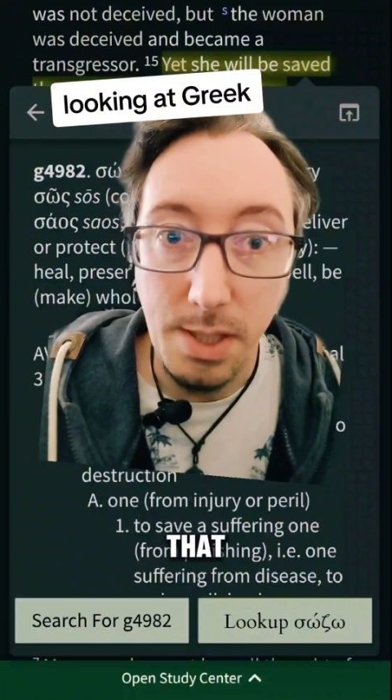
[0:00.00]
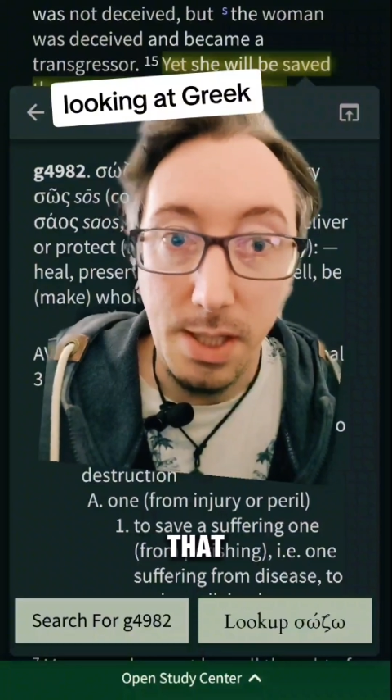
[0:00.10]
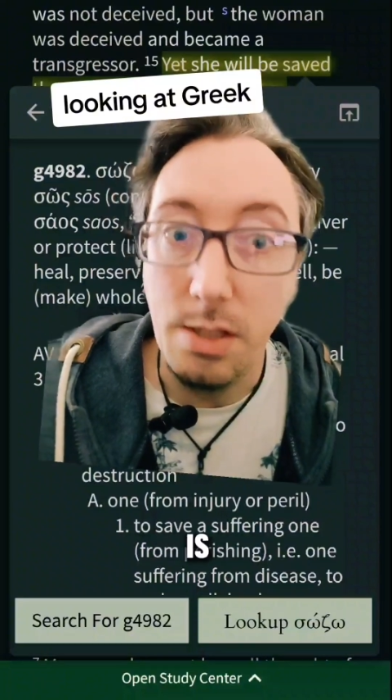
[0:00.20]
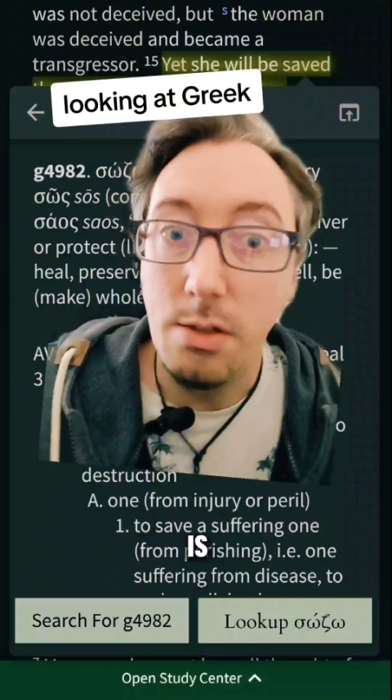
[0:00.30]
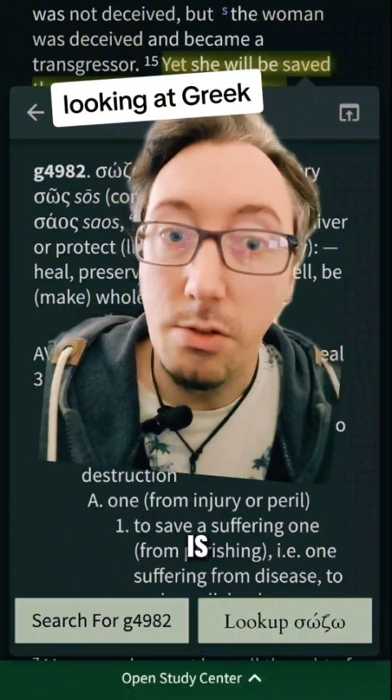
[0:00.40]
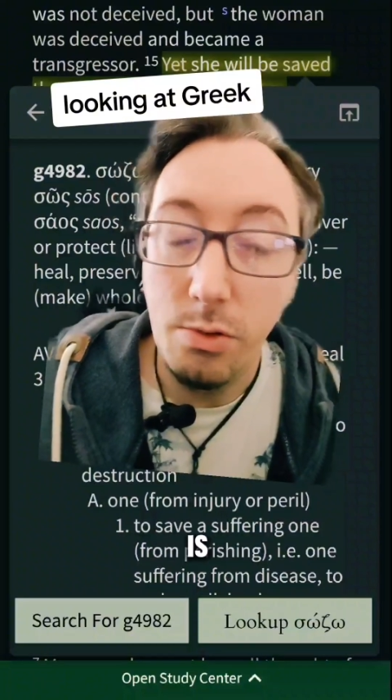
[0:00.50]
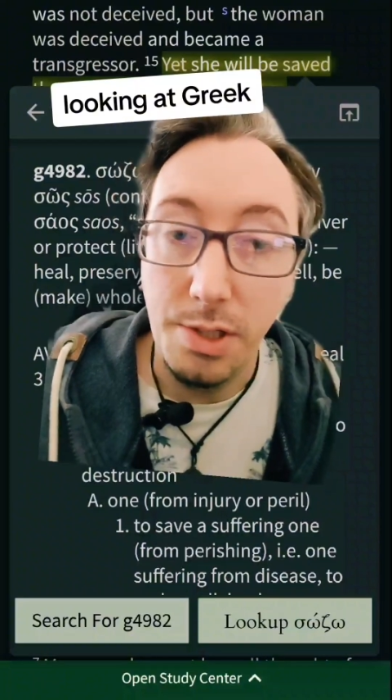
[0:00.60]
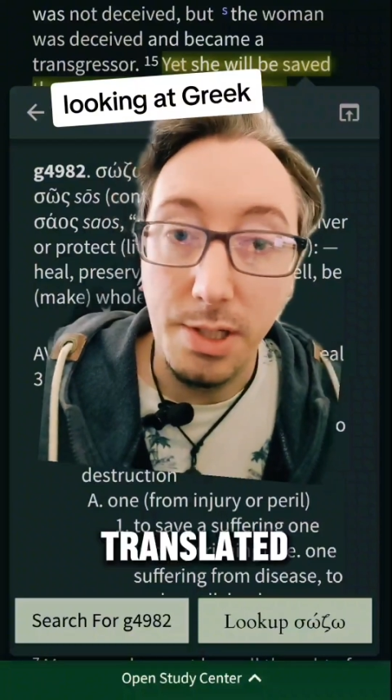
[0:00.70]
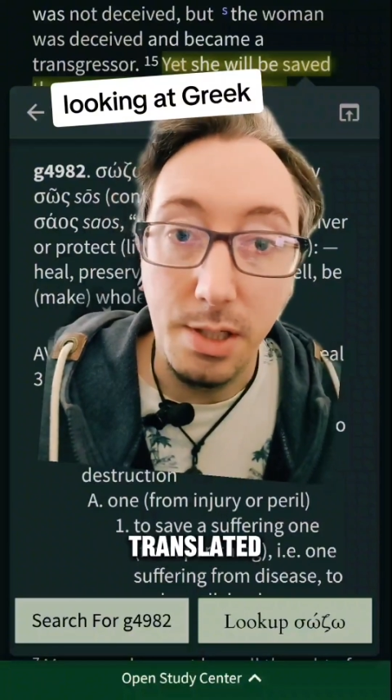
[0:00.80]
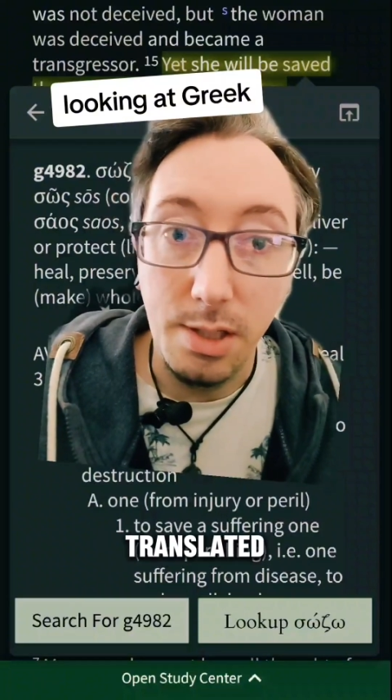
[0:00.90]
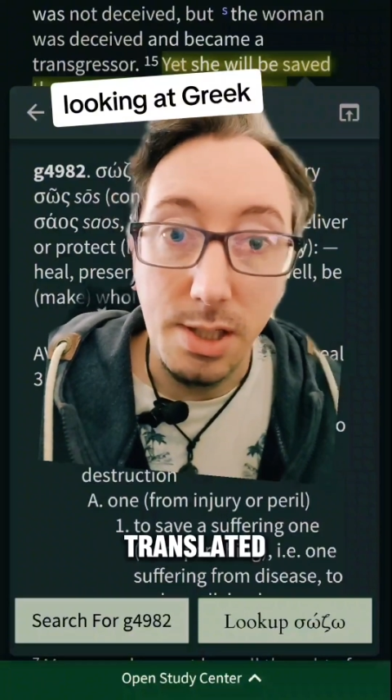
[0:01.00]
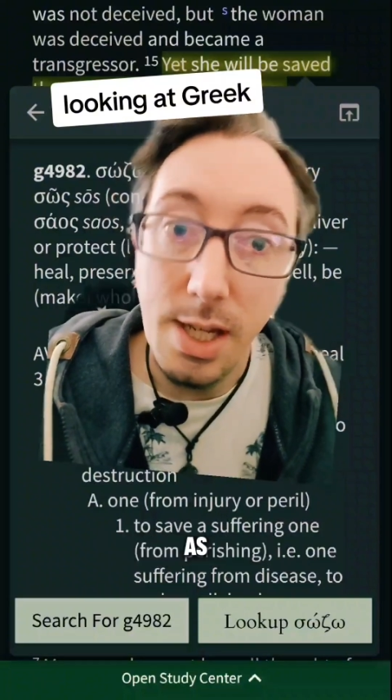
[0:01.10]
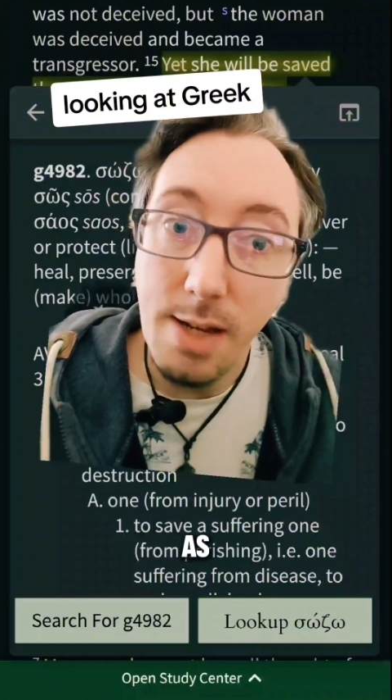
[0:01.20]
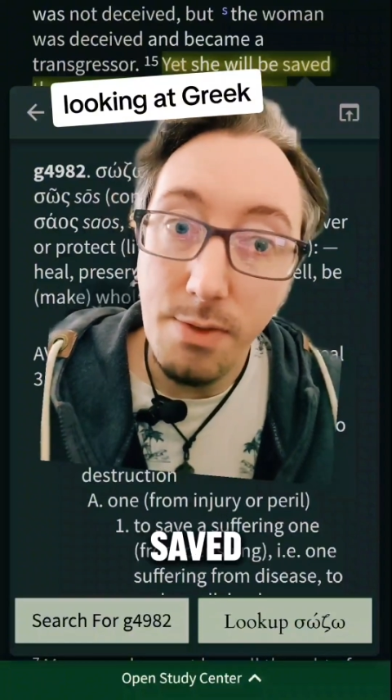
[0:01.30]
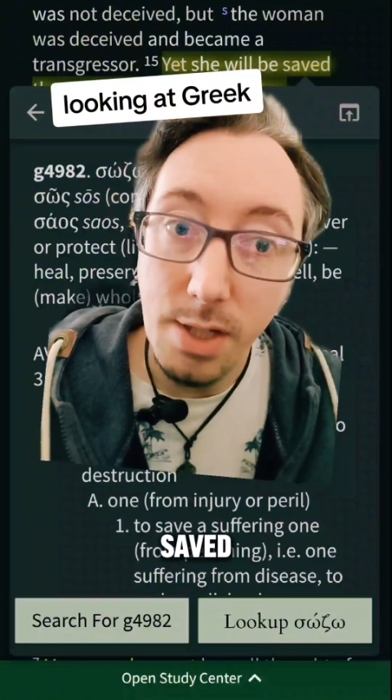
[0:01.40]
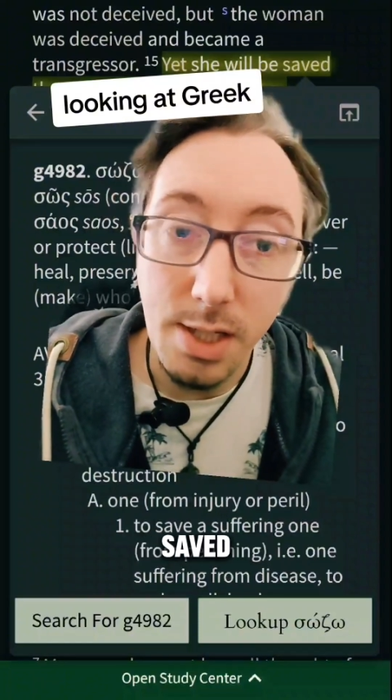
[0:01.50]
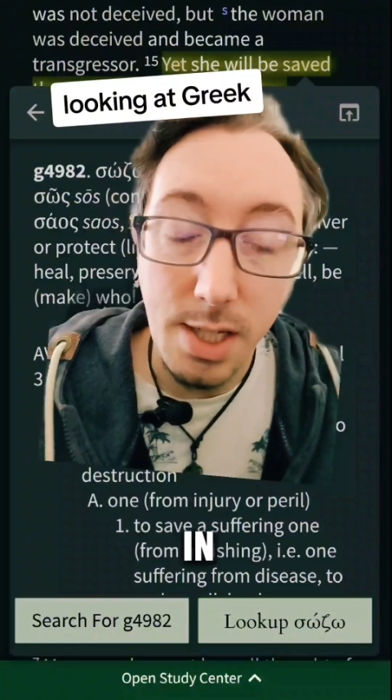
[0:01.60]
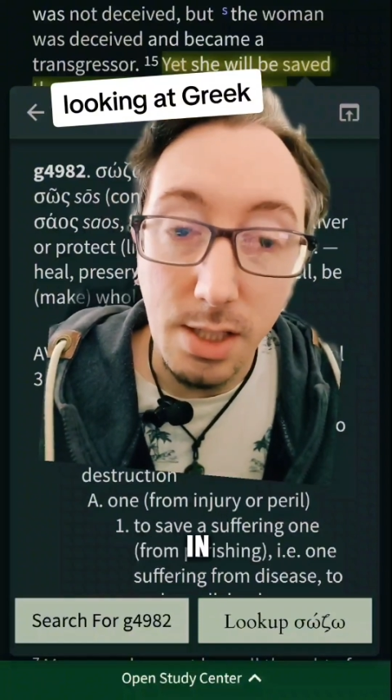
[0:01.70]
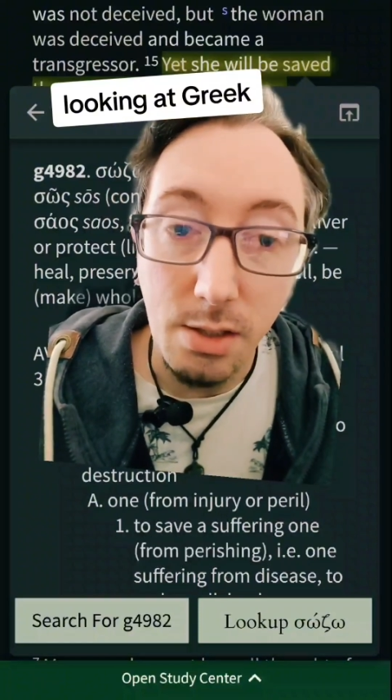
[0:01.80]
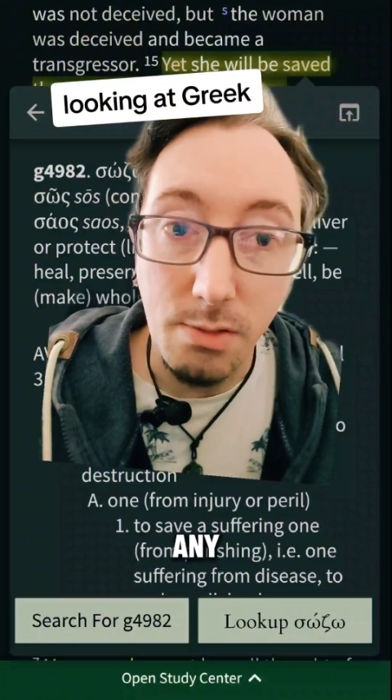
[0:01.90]
is translated as saved
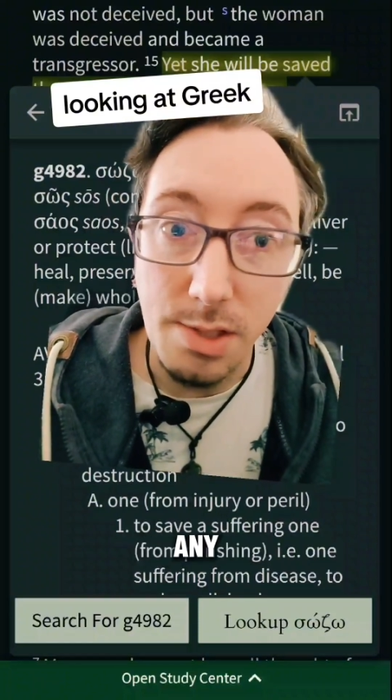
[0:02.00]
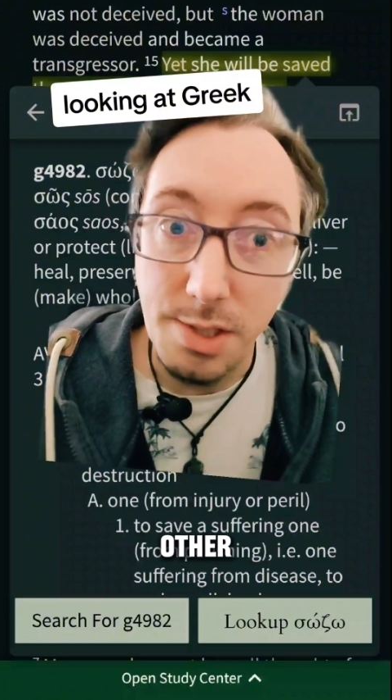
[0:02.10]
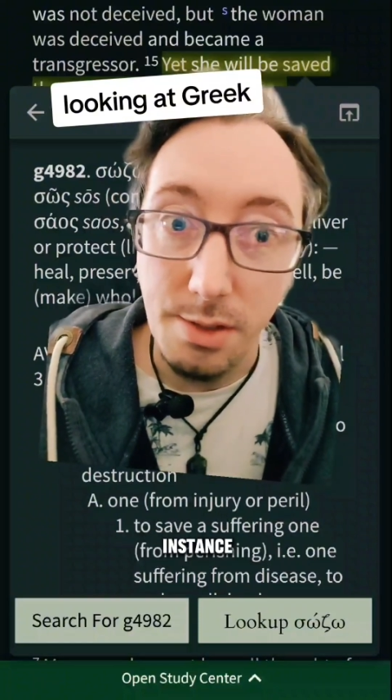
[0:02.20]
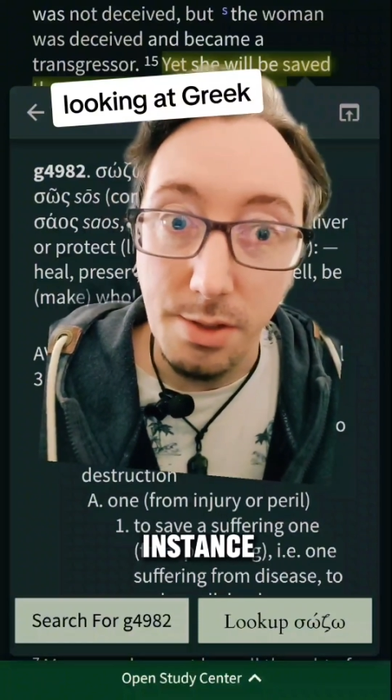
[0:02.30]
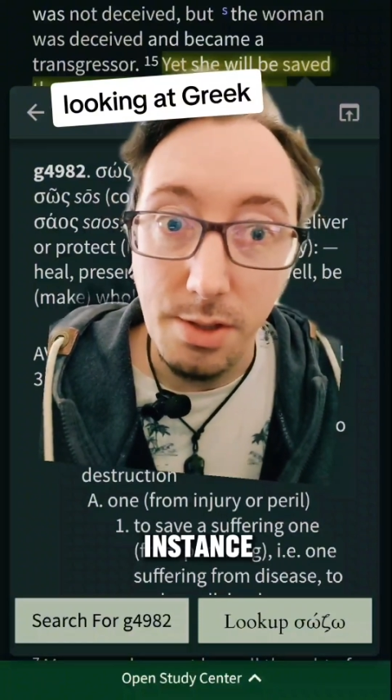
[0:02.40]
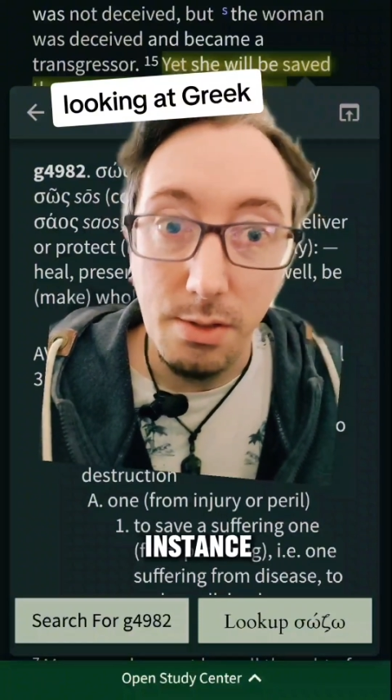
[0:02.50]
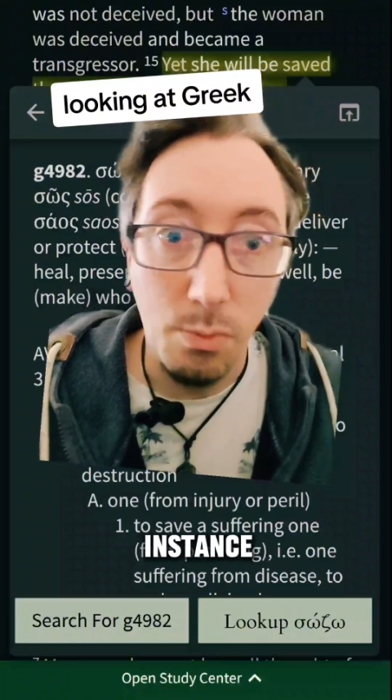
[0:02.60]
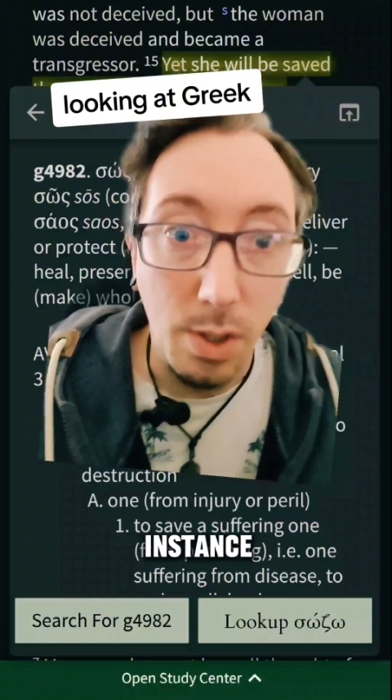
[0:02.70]
in any other instance